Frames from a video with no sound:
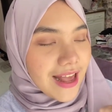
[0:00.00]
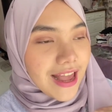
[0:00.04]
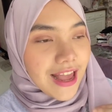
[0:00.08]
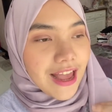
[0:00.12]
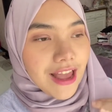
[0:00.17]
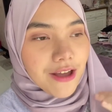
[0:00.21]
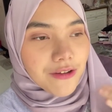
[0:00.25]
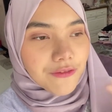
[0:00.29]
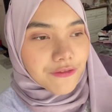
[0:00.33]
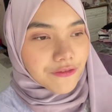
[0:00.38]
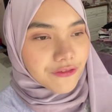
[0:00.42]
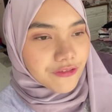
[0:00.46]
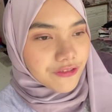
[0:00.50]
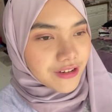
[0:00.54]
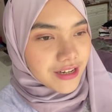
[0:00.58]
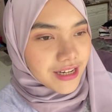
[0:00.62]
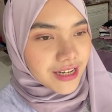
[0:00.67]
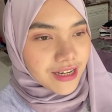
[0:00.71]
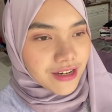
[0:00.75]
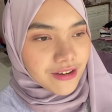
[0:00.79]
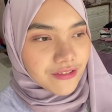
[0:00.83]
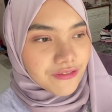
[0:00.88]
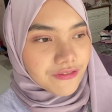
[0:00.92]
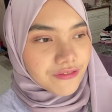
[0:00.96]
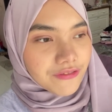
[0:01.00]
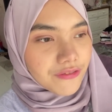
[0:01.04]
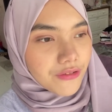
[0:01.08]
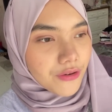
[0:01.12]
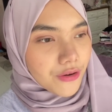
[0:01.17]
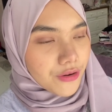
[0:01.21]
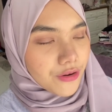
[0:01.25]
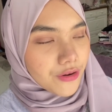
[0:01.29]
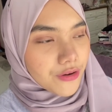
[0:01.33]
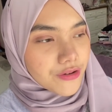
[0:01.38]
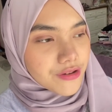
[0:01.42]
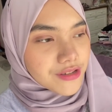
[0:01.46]
every
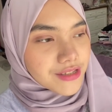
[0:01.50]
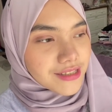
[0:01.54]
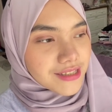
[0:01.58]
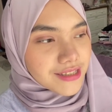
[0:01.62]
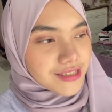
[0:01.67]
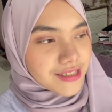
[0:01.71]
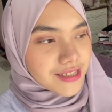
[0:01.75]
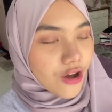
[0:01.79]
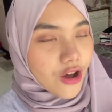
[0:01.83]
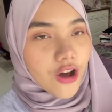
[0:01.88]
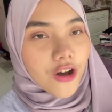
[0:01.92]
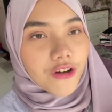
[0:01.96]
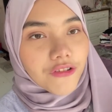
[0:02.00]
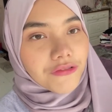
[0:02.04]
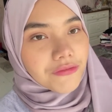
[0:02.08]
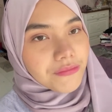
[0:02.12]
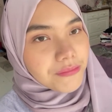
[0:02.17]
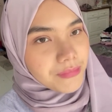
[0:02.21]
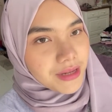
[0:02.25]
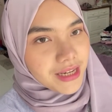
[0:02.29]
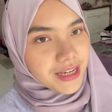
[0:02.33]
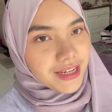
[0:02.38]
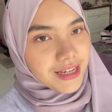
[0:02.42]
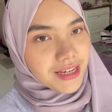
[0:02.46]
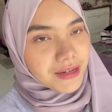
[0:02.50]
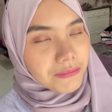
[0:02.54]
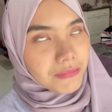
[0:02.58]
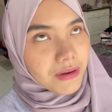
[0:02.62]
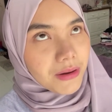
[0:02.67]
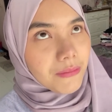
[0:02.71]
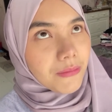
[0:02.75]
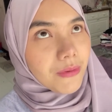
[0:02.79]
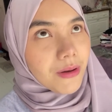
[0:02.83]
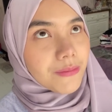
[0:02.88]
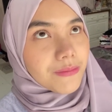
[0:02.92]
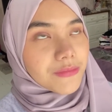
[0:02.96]
photos of me in my
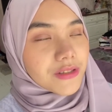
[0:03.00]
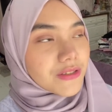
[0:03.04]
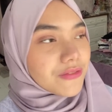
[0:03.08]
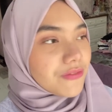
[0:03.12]
mom's